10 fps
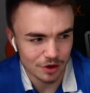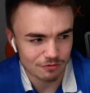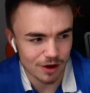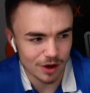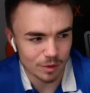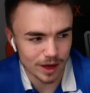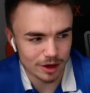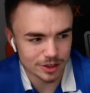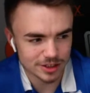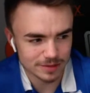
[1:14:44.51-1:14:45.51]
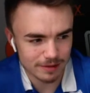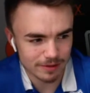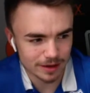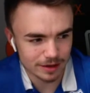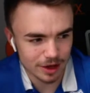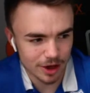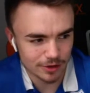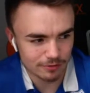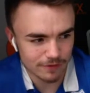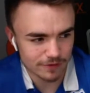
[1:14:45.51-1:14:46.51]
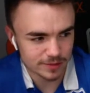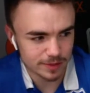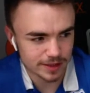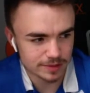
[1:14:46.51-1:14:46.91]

Right, we are just about ready to go. The referee's placed